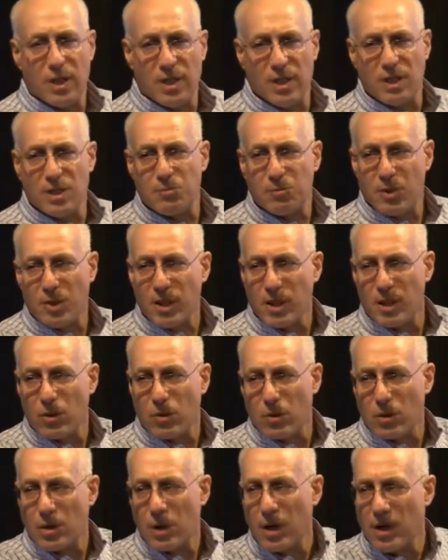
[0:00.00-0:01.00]
in these
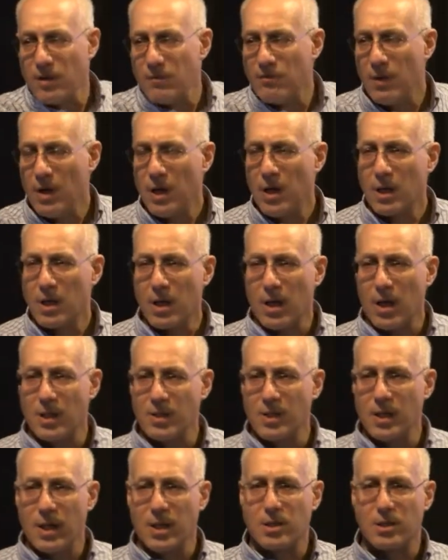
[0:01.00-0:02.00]
political kind of
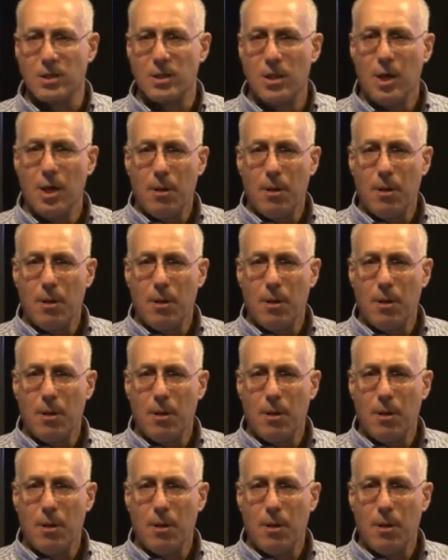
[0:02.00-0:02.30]
contexts.